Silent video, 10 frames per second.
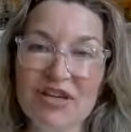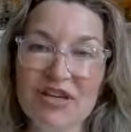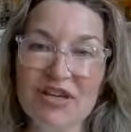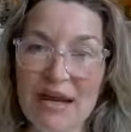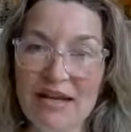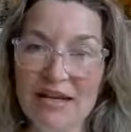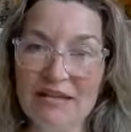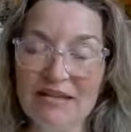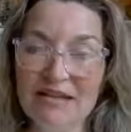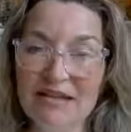
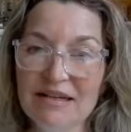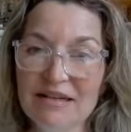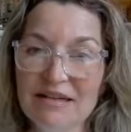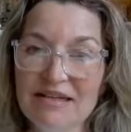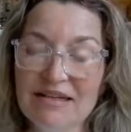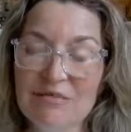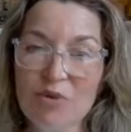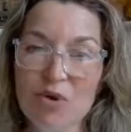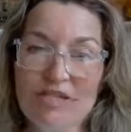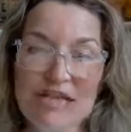awaiting some
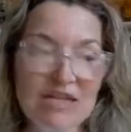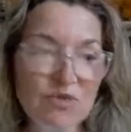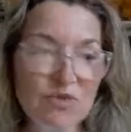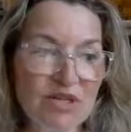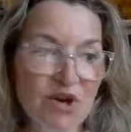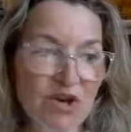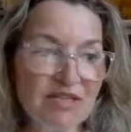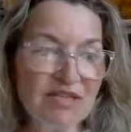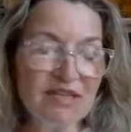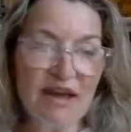more test results.